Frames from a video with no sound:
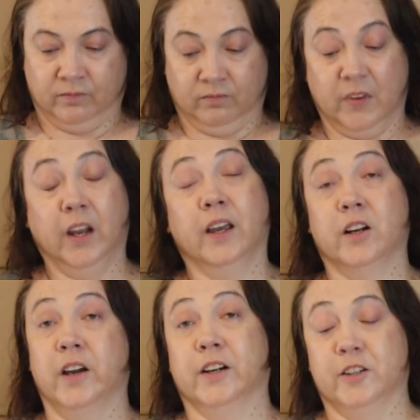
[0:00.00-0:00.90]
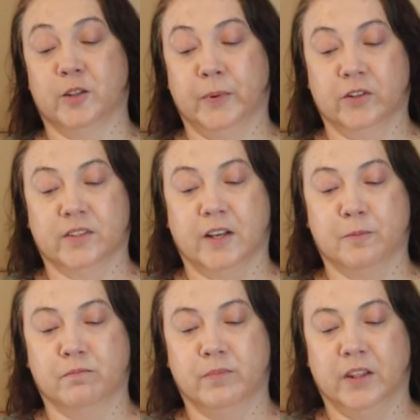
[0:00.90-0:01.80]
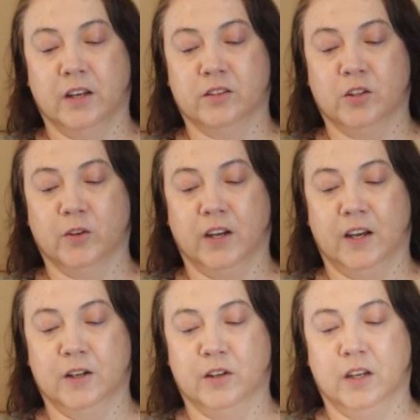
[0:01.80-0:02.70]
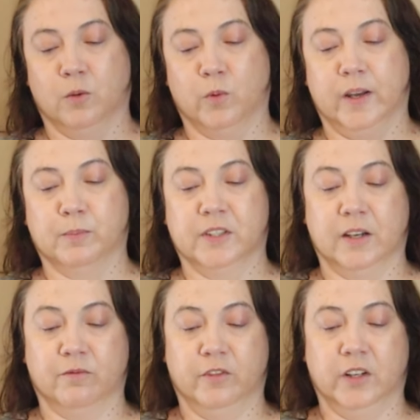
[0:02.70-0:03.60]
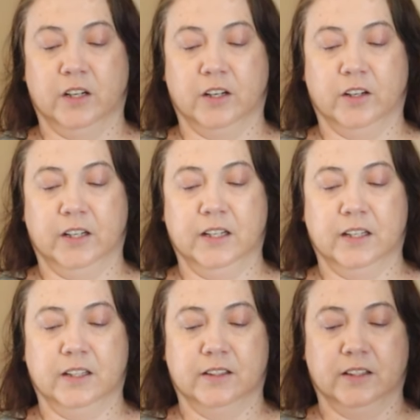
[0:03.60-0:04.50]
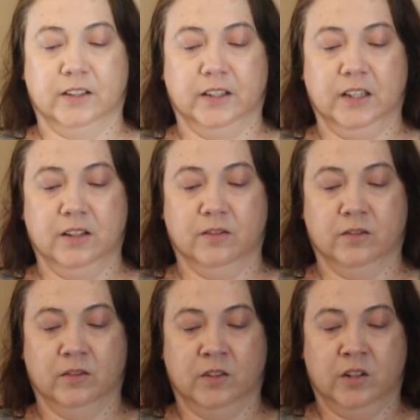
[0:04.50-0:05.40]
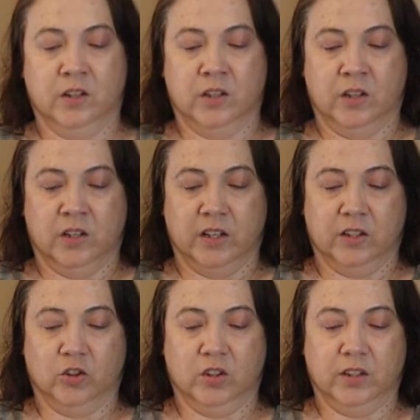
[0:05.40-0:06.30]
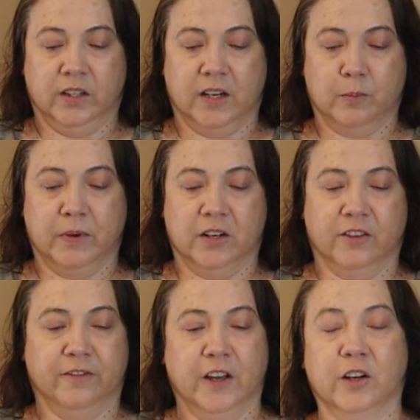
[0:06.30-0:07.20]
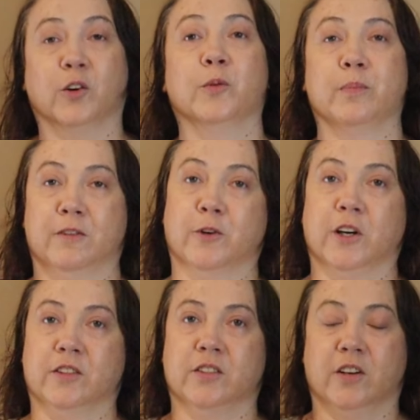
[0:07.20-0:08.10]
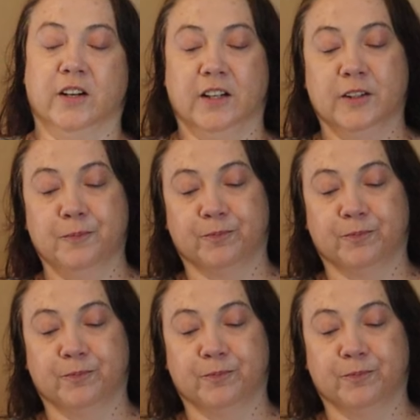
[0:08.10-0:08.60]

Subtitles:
And I already spilled some, but that's okay. It wipes up very easily. I should have got a better funnel before I started,